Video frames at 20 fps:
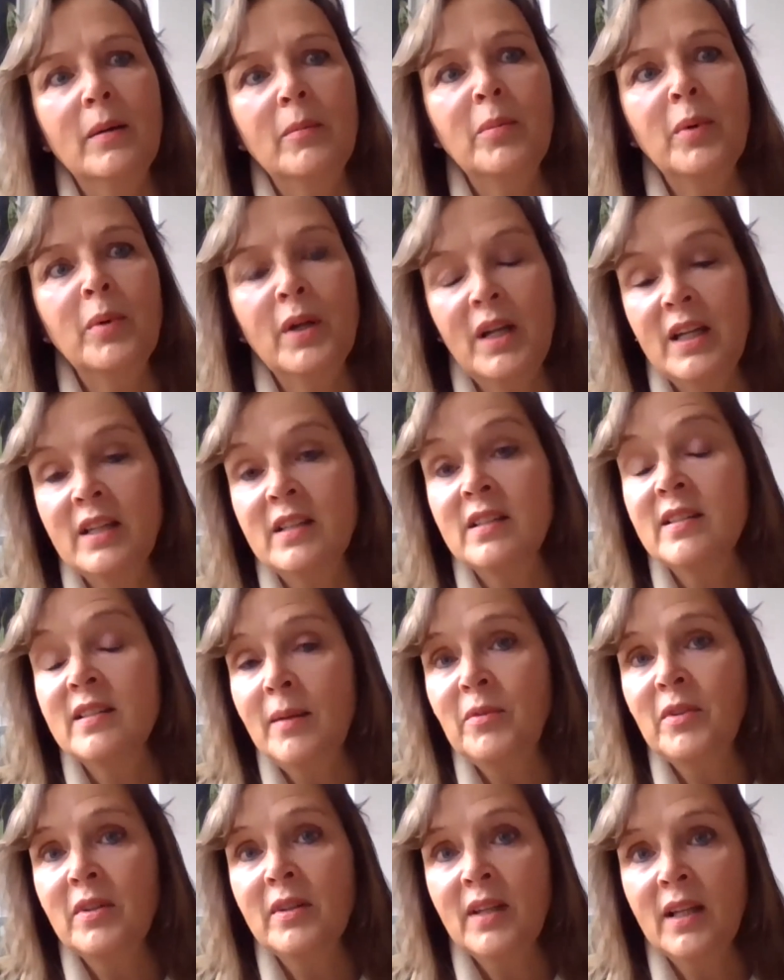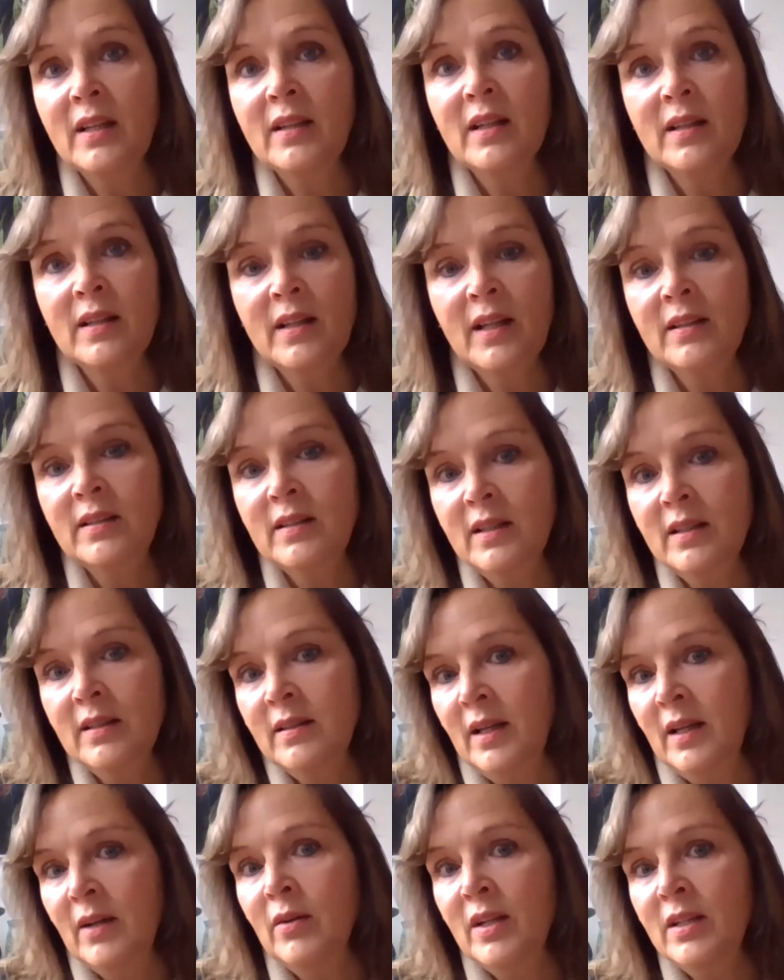but accept that
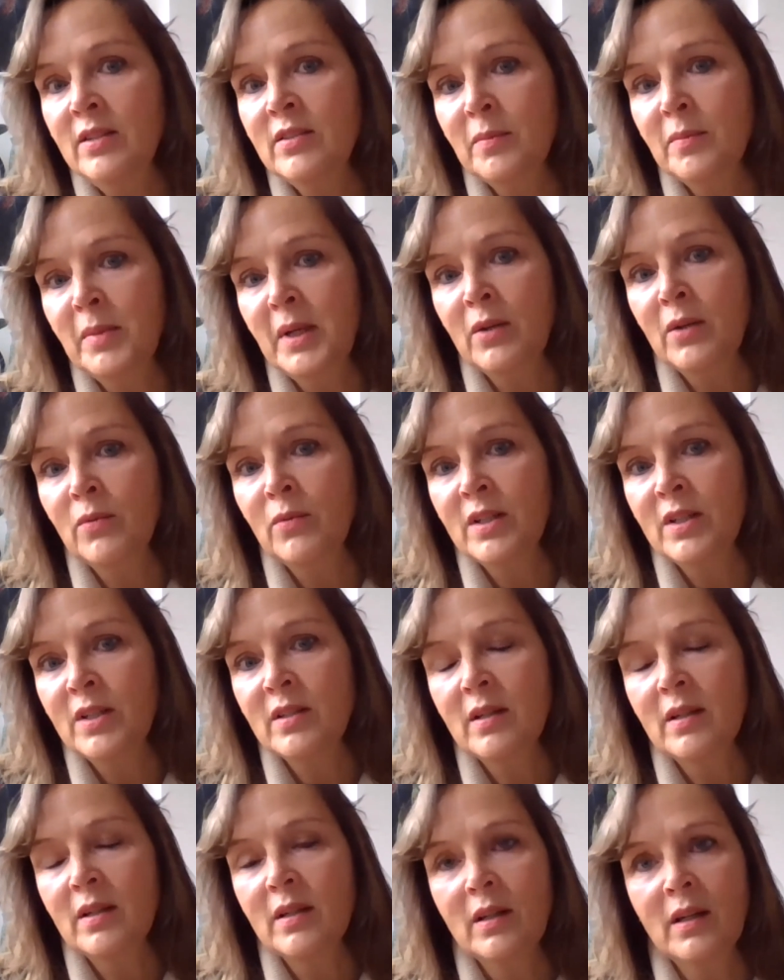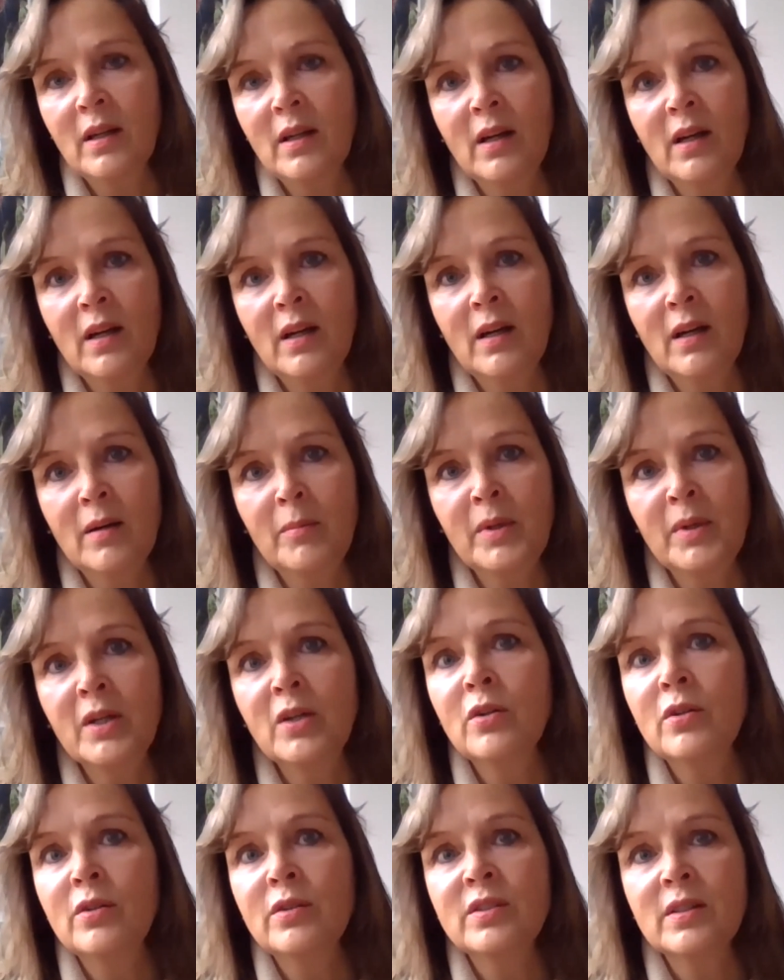there is a big risk,
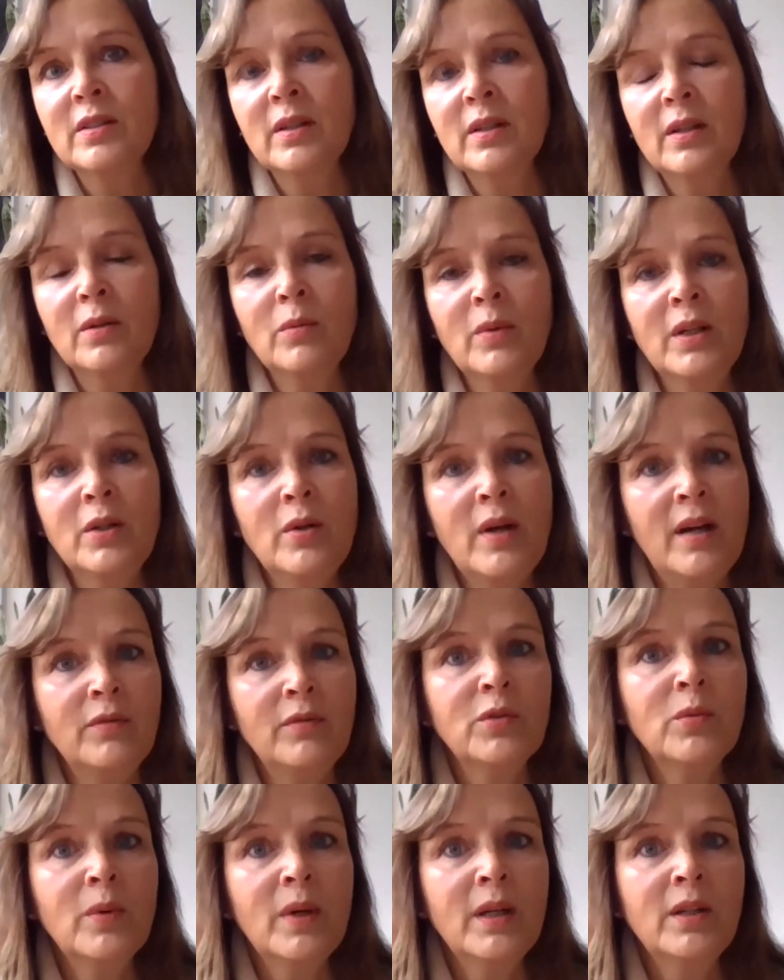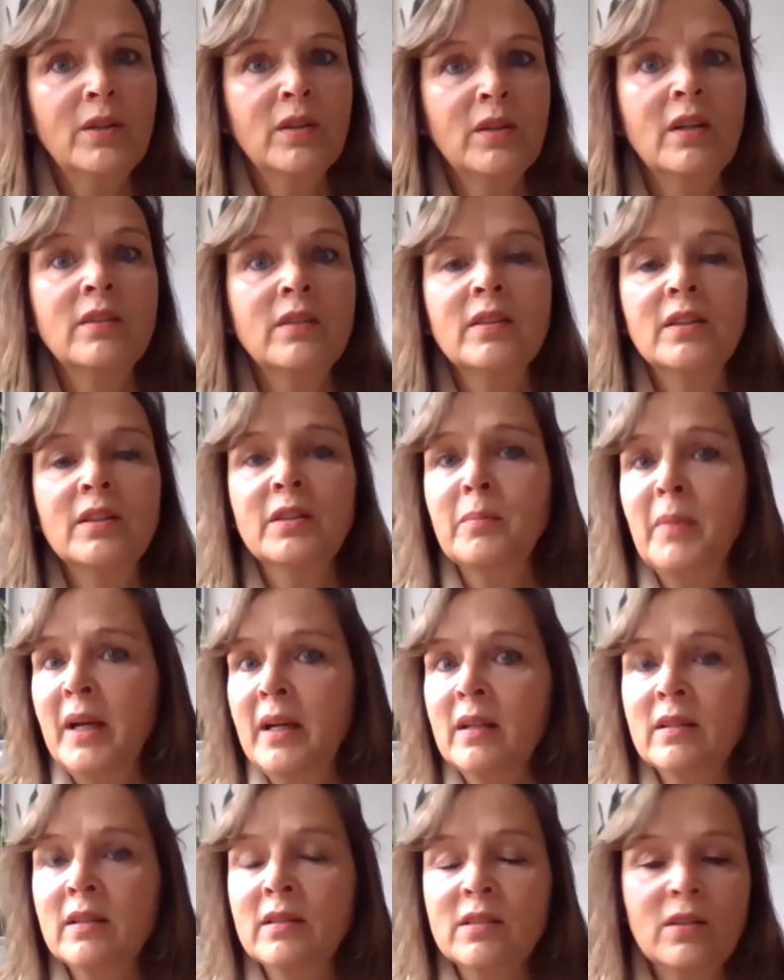because when you have to wait until the
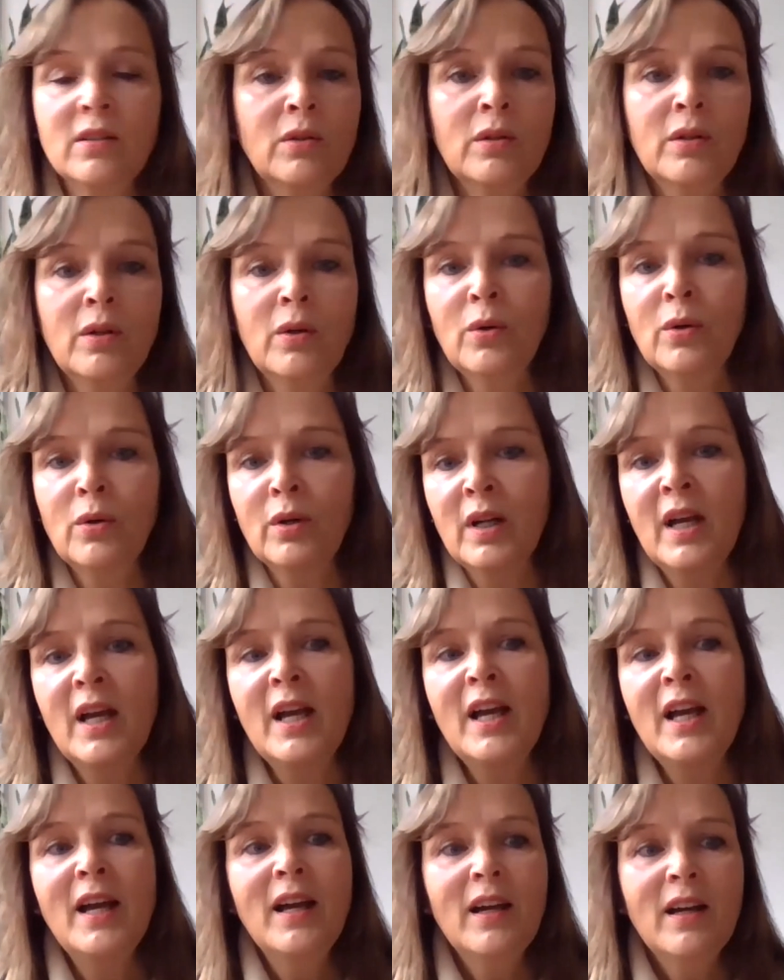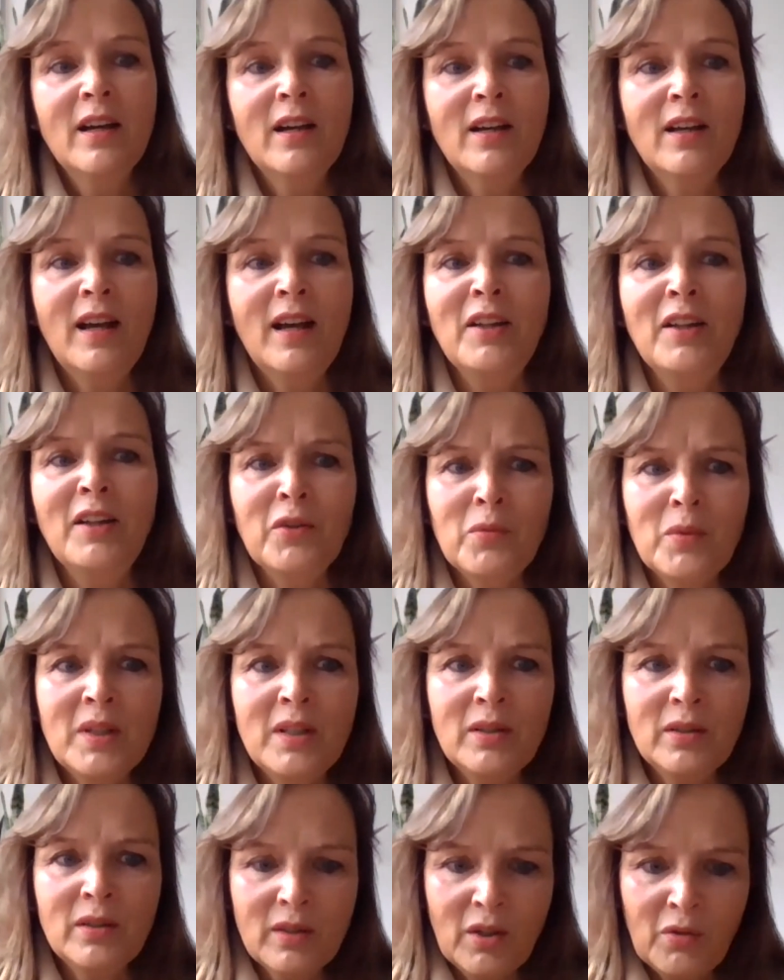banks or the
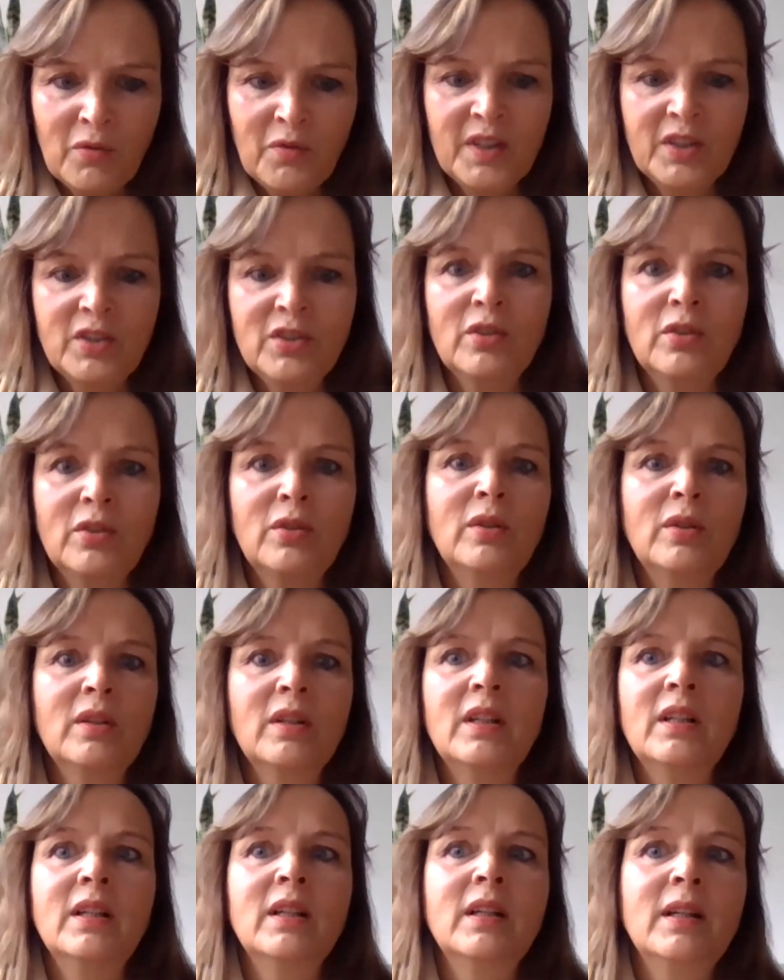real official